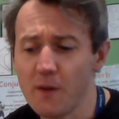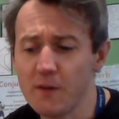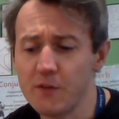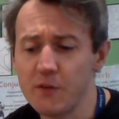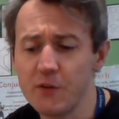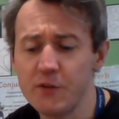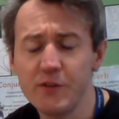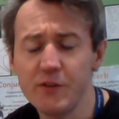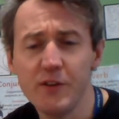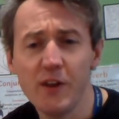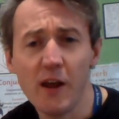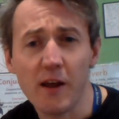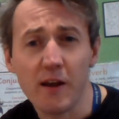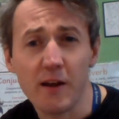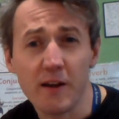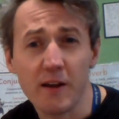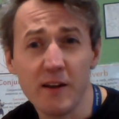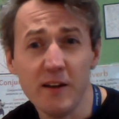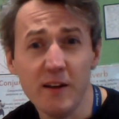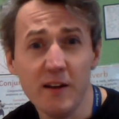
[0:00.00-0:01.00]

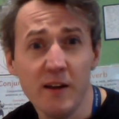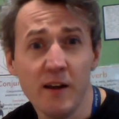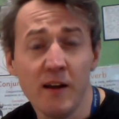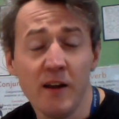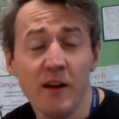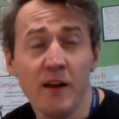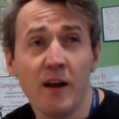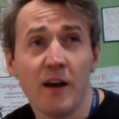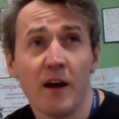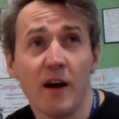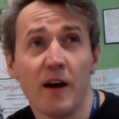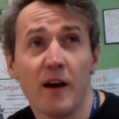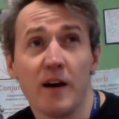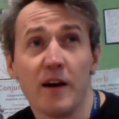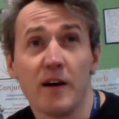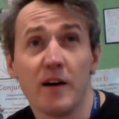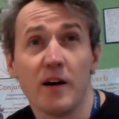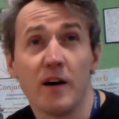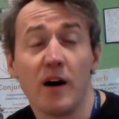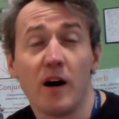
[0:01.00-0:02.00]
Today,
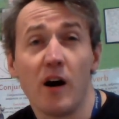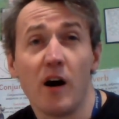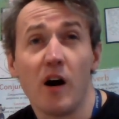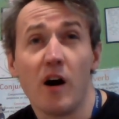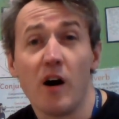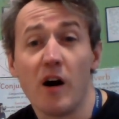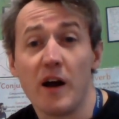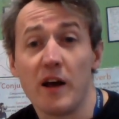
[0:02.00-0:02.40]
our